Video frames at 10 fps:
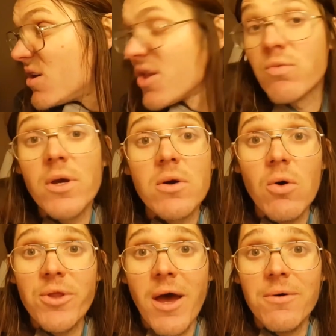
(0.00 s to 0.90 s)
It's real
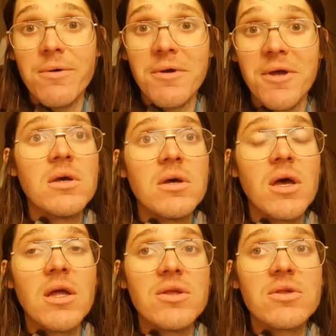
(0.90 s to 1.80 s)
cold out,
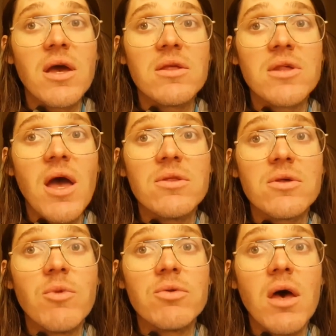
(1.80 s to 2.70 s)
and I just kind of sat in
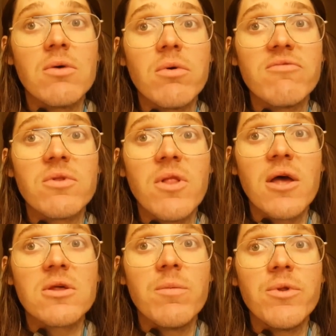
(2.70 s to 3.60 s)
this motel room for the
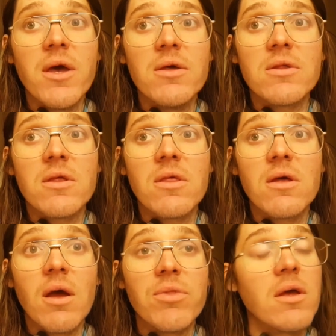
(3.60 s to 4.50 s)
last couple days, and I
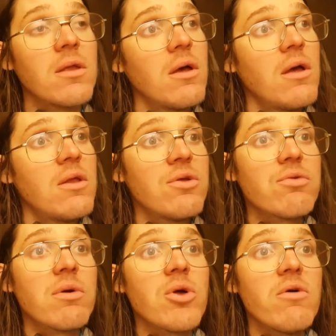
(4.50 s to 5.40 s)
kept thinking, this
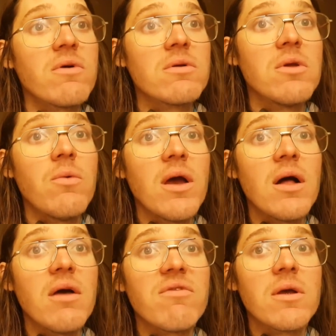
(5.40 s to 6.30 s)
trip's over. No way
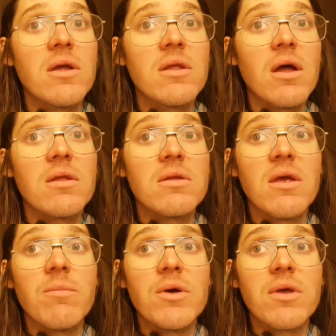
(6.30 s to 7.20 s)
I'll ever get done,
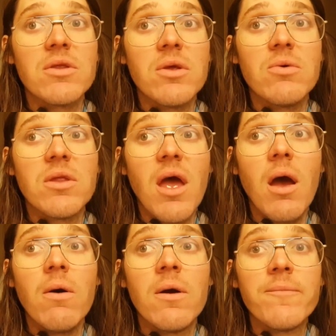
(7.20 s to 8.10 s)
get be able to continue it
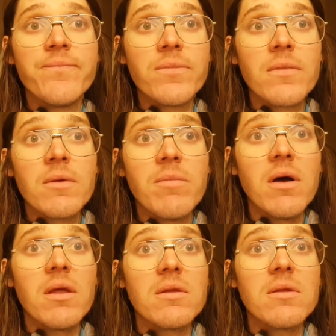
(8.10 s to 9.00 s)
now.
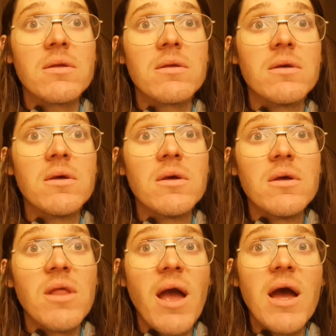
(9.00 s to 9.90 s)
But
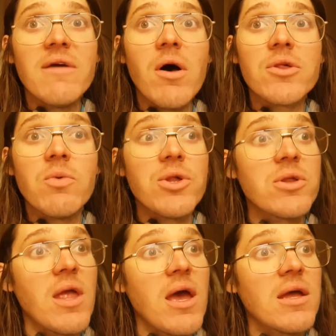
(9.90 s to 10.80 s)
that kind of all
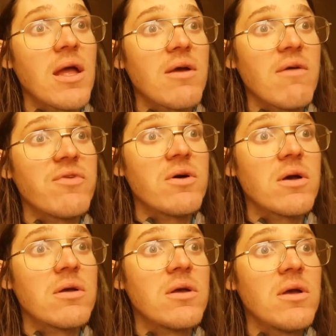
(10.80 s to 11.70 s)
switched today, and I, I
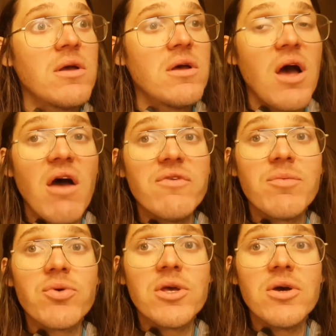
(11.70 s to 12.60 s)
feel... I feel
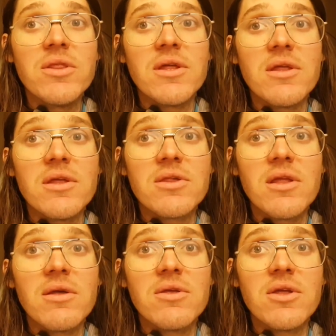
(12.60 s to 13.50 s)
pretty good that it's
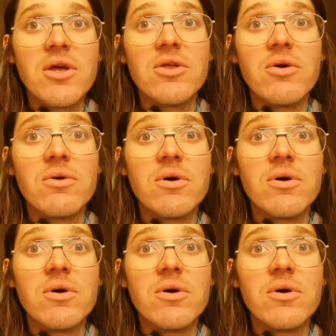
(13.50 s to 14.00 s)
gonna continue.